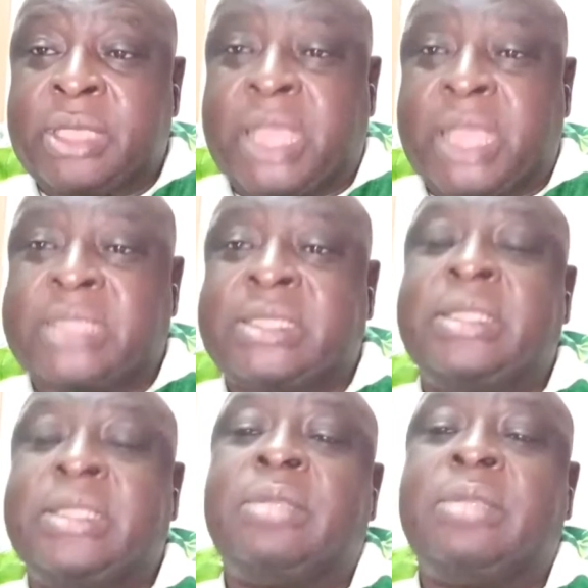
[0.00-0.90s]

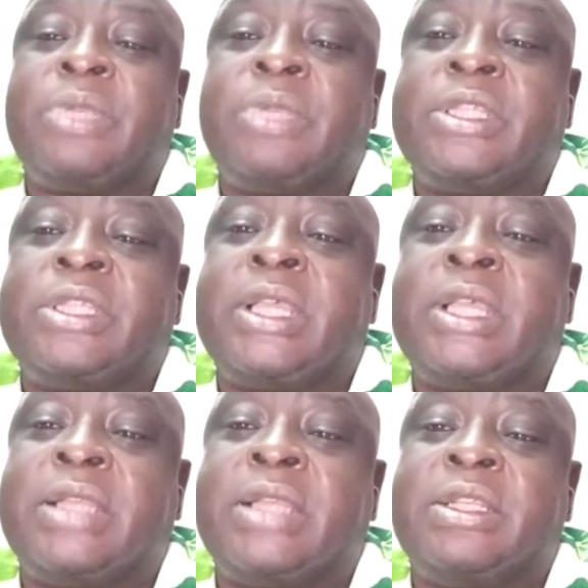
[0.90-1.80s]
as the presidential
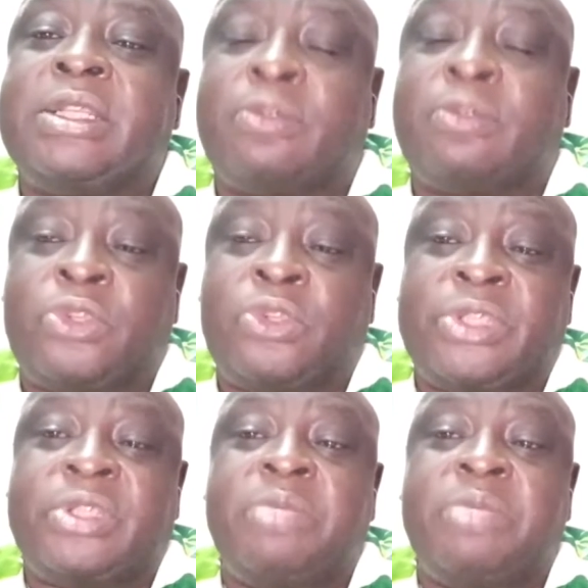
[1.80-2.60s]
candidate of choice.